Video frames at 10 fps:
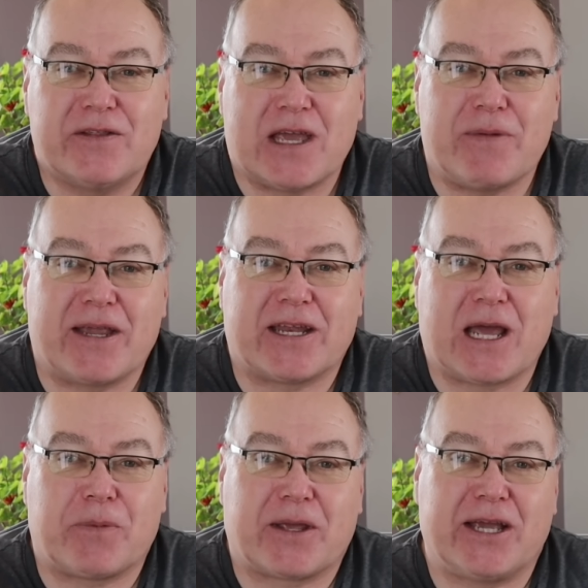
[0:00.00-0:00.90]
they make an
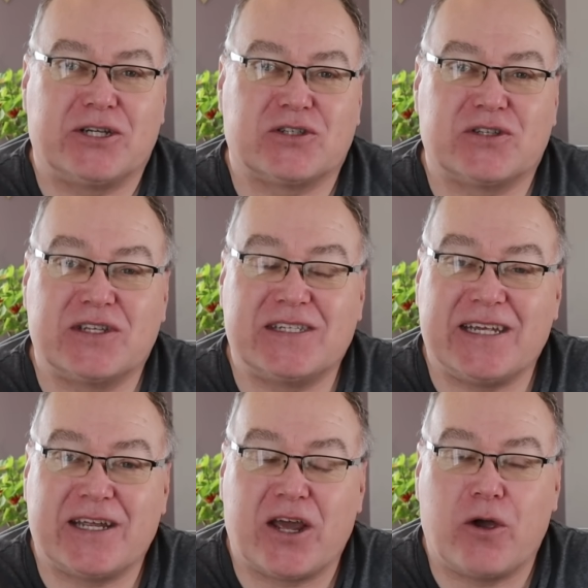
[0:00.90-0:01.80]
application to the
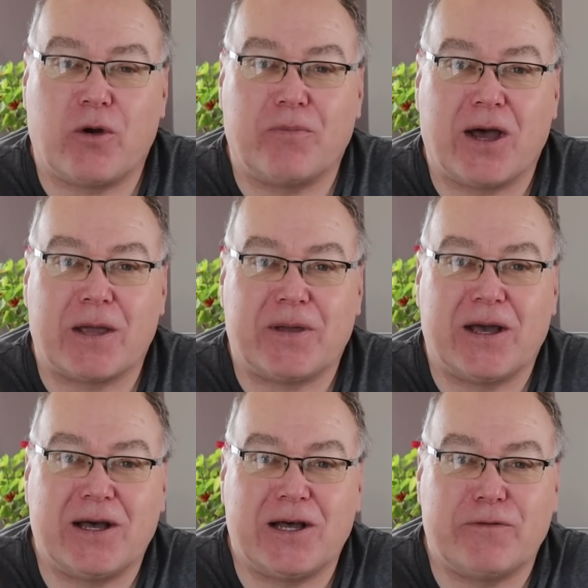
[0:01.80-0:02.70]
DNO on my
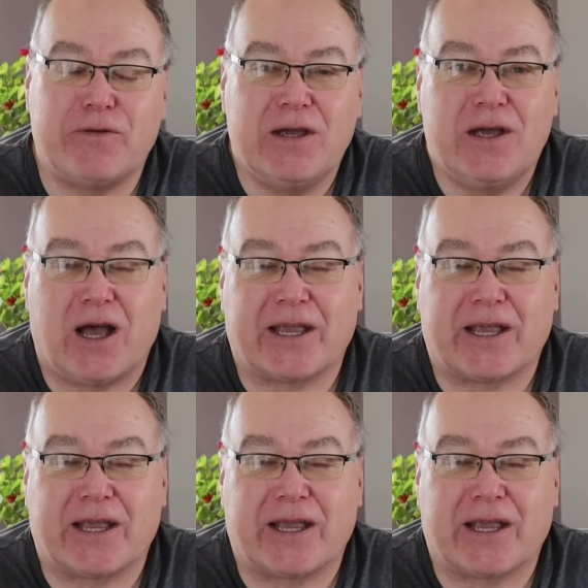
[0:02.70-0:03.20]
behalf,